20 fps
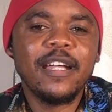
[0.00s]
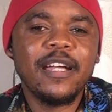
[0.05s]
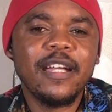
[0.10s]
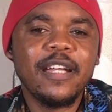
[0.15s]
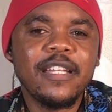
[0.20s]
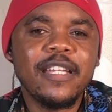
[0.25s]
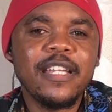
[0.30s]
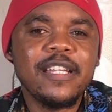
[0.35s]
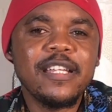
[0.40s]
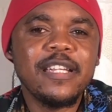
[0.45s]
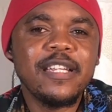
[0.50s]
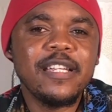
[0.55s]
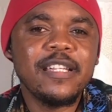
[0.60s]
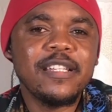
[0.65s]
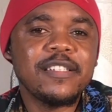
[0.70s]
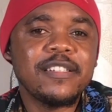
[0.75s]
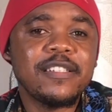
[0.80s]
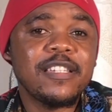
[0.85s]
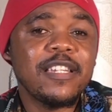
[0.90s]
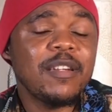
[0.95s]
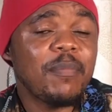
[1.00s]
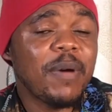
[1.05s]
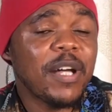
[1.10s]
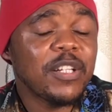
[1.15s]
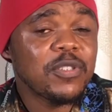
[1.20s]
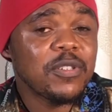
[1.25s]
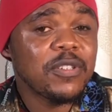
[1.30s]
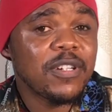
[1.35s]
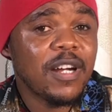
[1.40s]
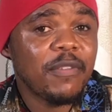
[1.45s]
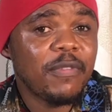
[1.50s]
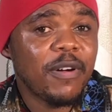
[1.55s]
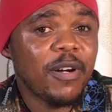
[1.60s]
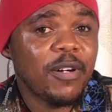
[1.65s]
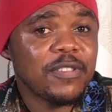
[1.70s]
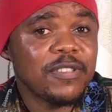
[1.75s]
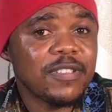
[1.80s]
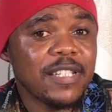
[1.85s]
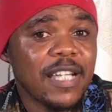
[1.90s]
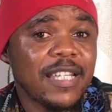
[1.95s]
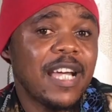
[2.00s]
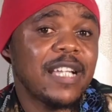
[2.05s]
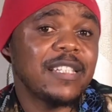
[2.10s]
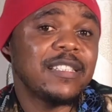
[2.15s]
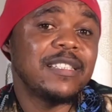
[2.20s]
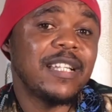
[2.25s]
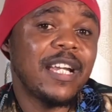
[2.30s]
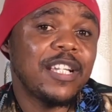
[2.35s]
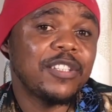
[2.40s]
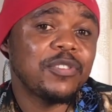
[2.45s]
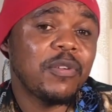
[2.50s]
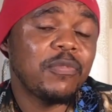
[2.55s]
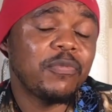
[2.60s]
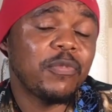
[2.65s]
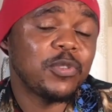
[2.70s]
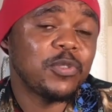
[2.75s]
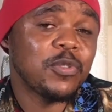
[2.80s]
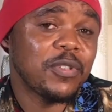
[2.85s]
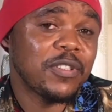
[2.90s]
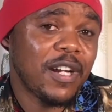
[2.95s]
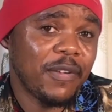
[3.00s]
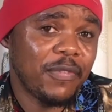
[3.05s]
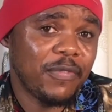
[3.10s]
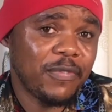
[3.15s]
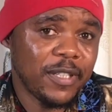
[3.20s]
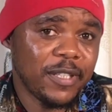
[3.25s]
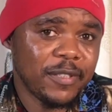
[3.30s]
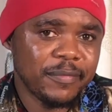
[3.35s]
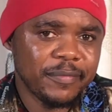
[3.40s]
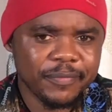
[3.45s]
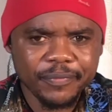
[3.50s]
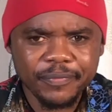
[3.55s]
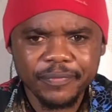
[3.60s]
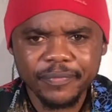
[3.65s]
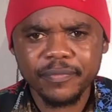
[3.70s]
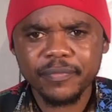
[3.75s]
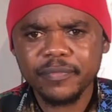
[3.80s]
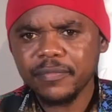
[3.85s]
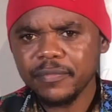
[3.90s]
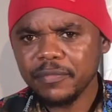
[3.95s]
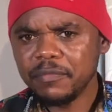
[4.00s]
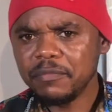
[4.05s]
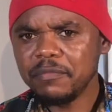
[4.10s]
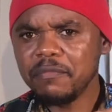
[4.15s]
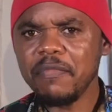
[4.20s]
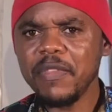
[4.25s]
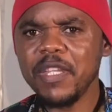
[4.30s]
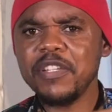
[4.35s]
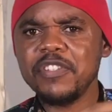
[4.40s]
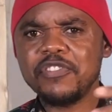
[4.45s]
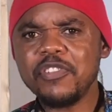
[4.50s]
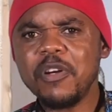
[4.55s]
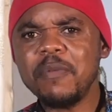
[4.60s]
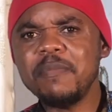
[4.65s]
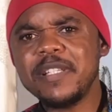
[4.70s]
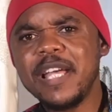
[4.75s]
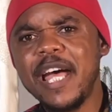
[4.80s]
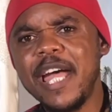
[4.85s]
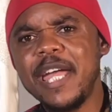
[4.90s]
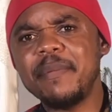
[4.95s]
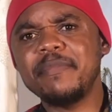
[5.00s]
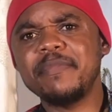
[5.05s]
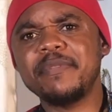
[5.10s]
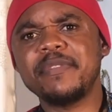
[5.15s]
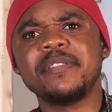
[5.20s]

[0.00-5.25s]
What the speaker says: the cinematographer on set, that's the director of photography, sometimes